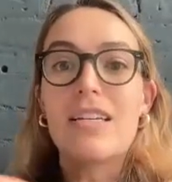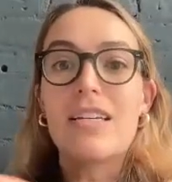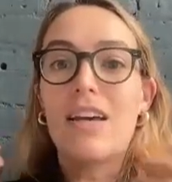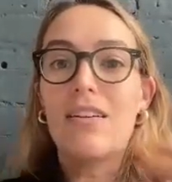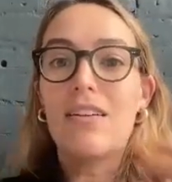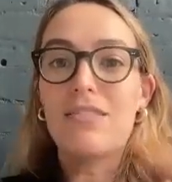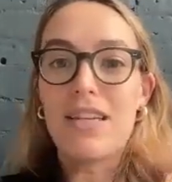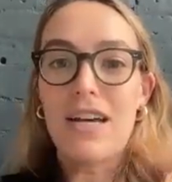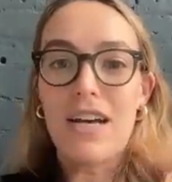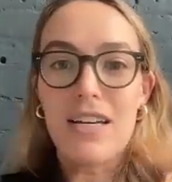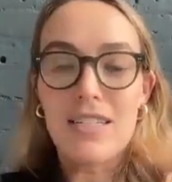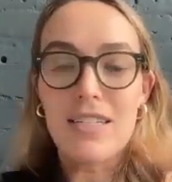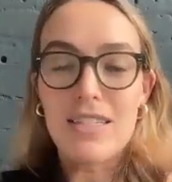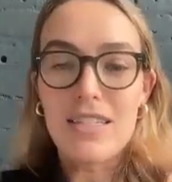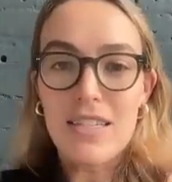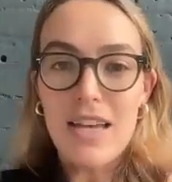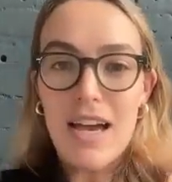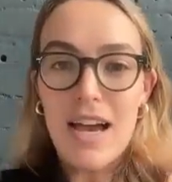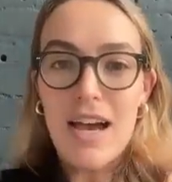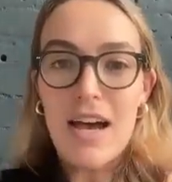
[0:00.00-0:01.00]
It gives
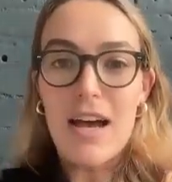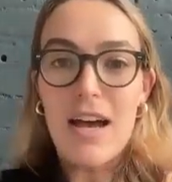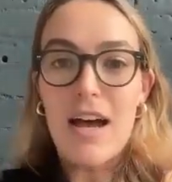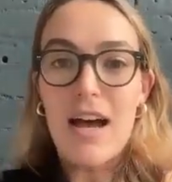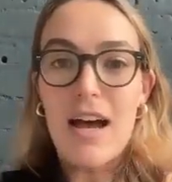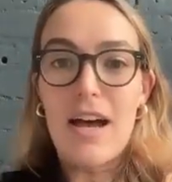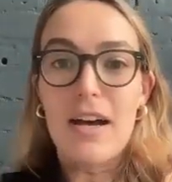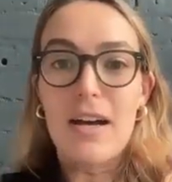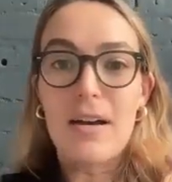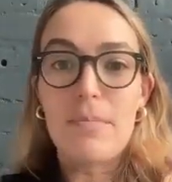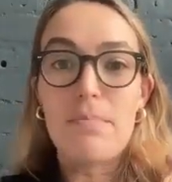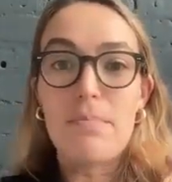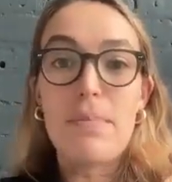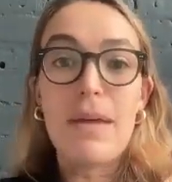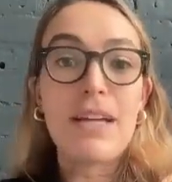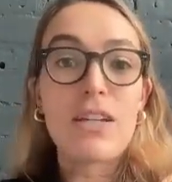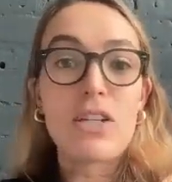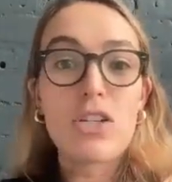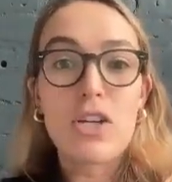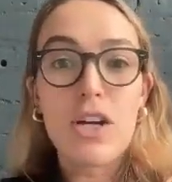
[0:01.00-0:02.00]
us a
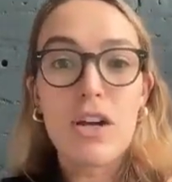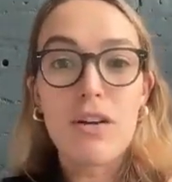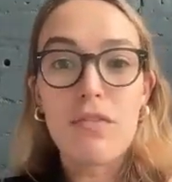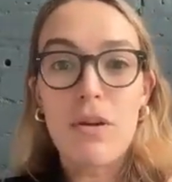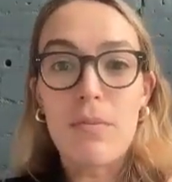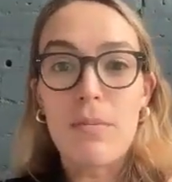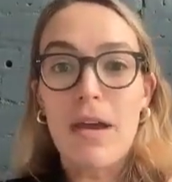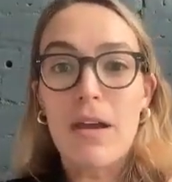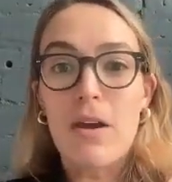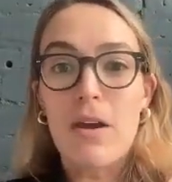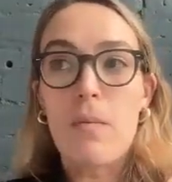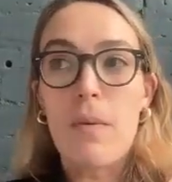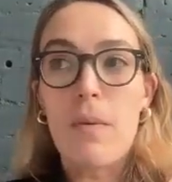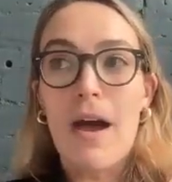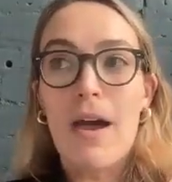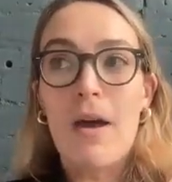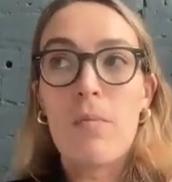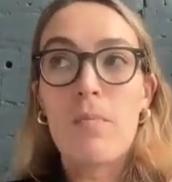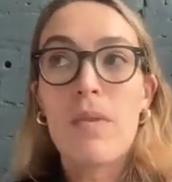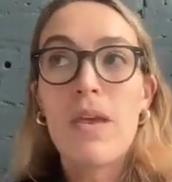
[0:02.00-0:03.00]
picture of your
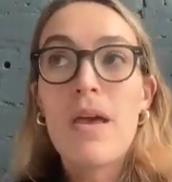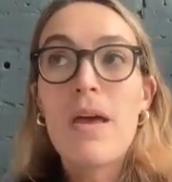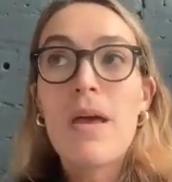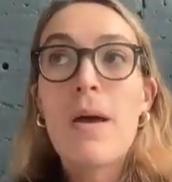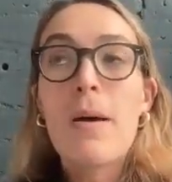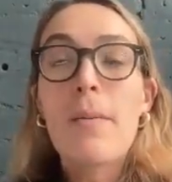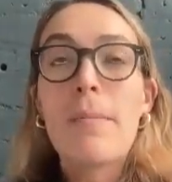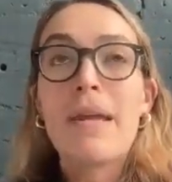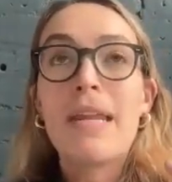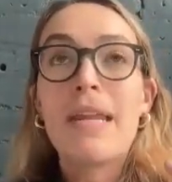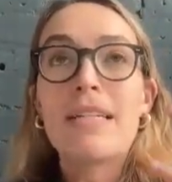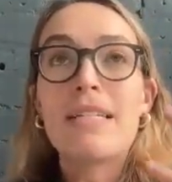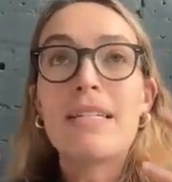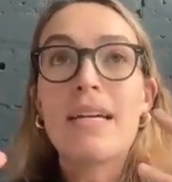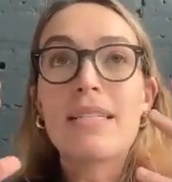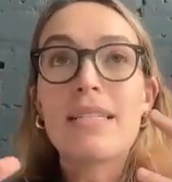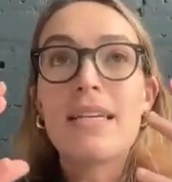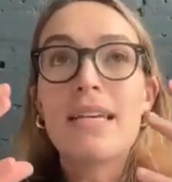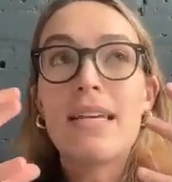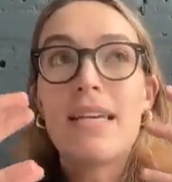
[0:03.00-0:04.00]
microbiome, but it
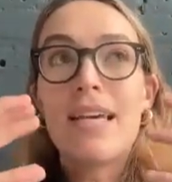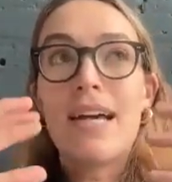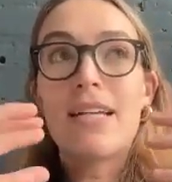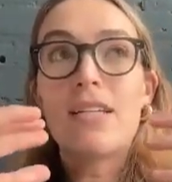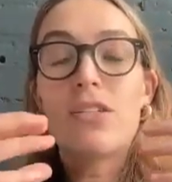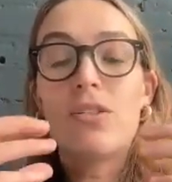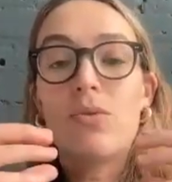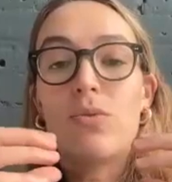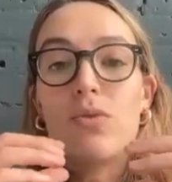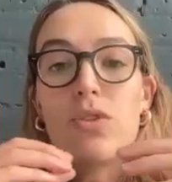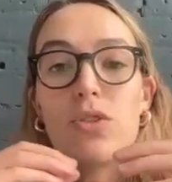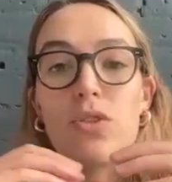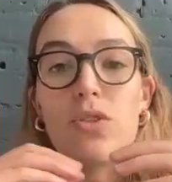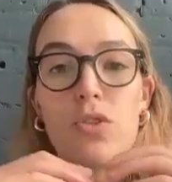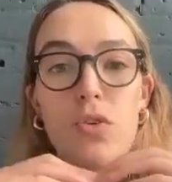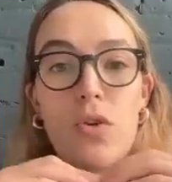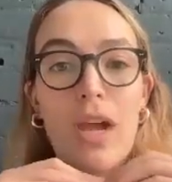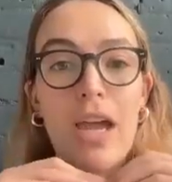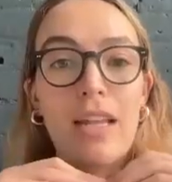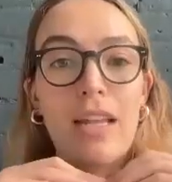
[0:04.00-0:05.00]
doesn't get to
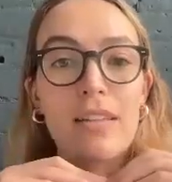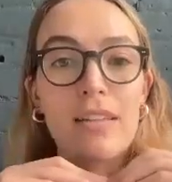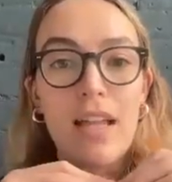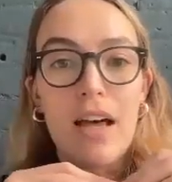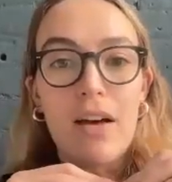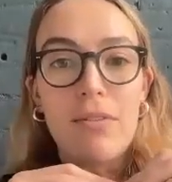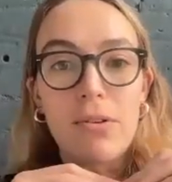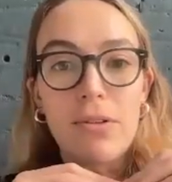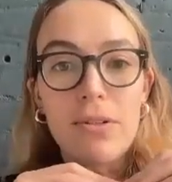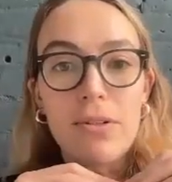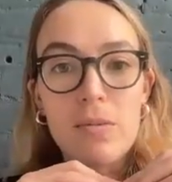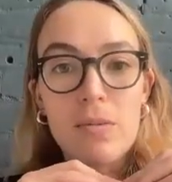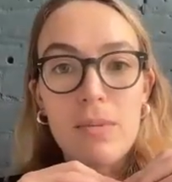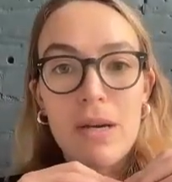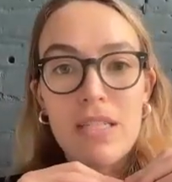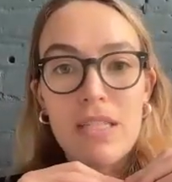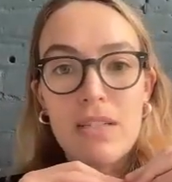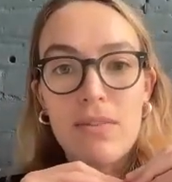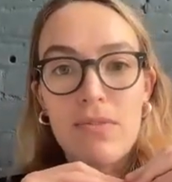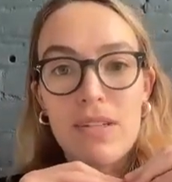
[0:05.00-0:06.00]
strain level
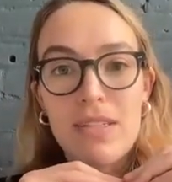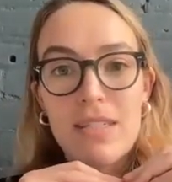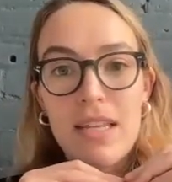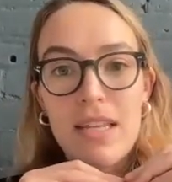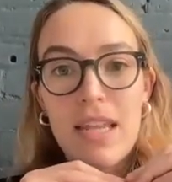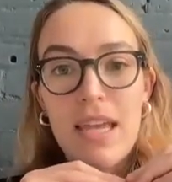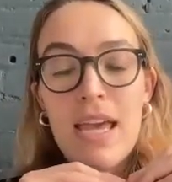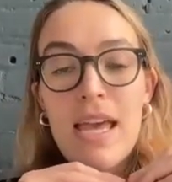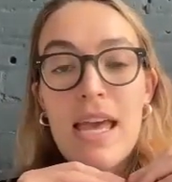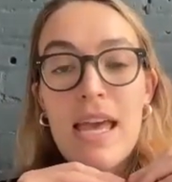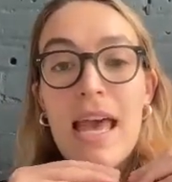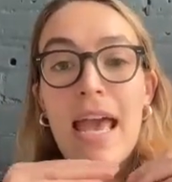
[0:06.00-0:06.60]
specificity.